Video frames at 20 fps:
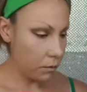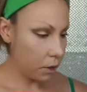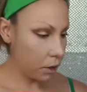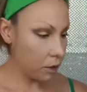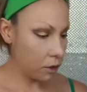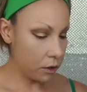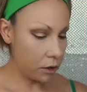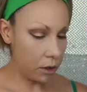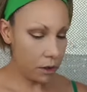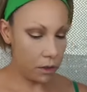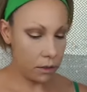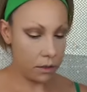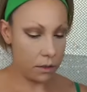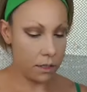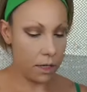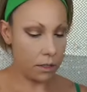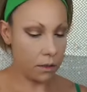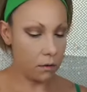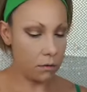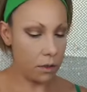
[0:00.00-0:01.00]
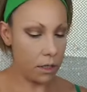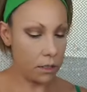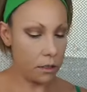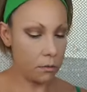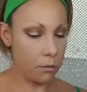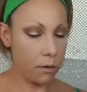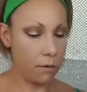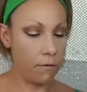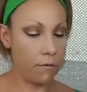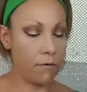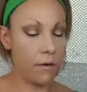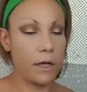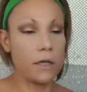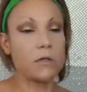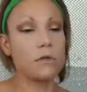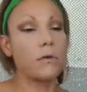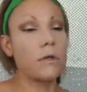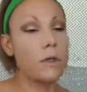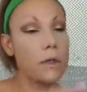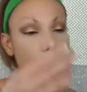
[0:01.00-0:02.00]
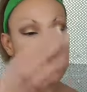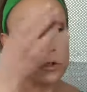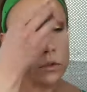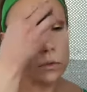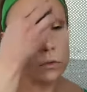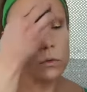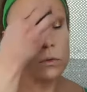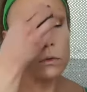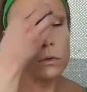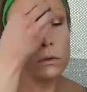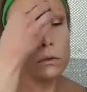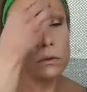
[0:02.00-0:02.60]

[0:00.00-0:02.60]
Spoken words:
I'm gonna set the rest of my face with it too,